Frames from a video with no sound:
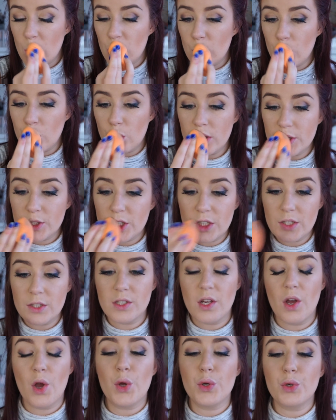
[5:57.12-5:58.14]
which
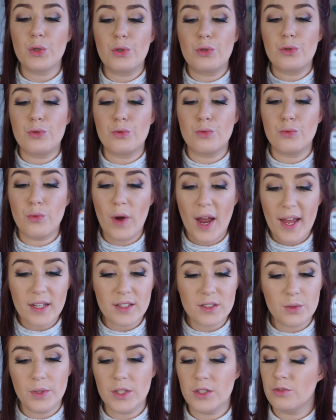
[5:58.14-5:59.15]
is
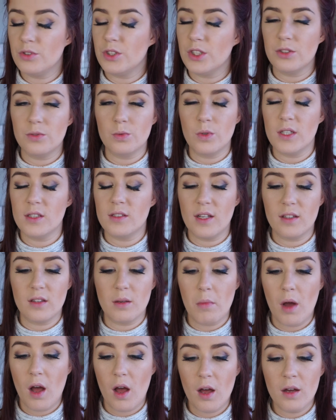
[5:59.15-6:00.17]
great when you just want to take
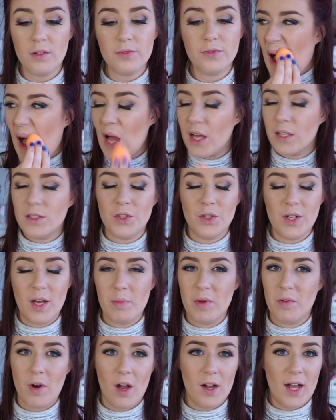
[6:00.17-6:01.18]
them off. Don't get me
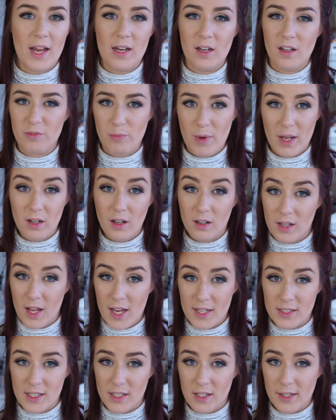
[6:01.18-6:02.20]
wrong, I love my
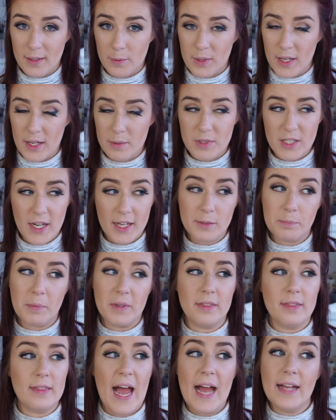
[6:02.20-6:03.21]
long-lasting liquid lipsticks,
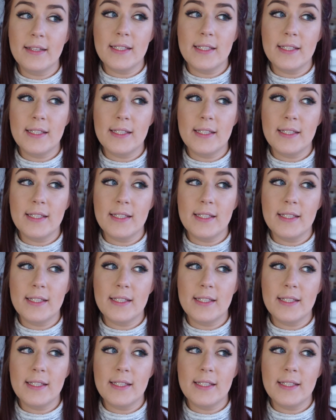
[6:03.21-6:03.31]
but that